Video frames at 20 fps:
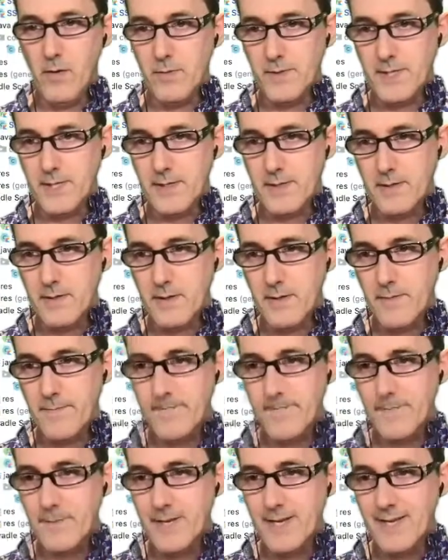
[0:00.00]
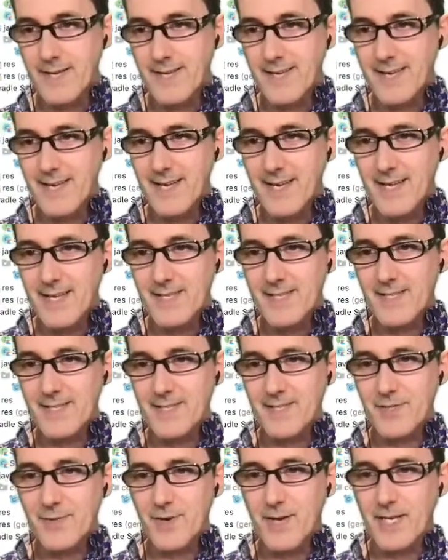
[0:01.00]
is it? This is
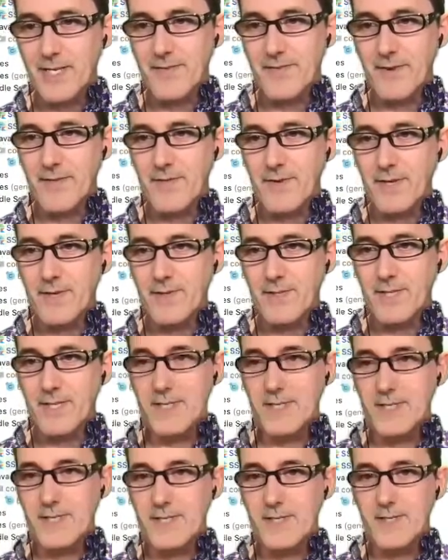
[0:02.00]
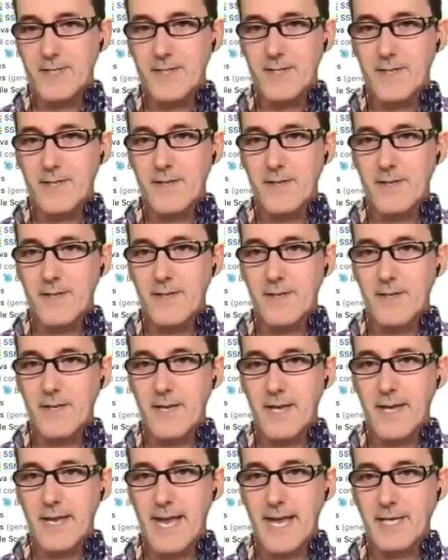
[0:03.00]
strange. I've never used this.
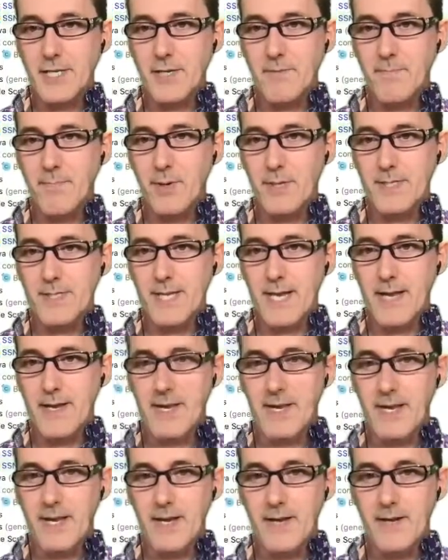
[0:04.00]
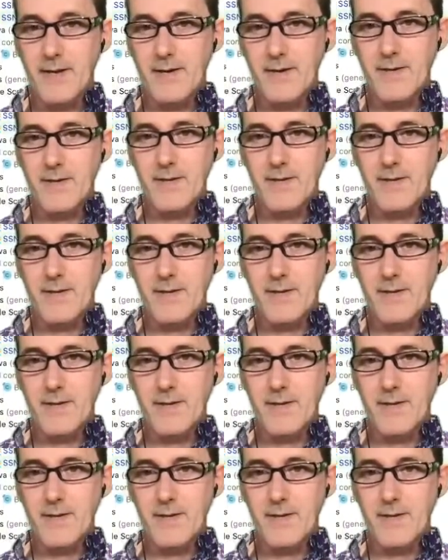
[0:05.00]
It actually prints it out here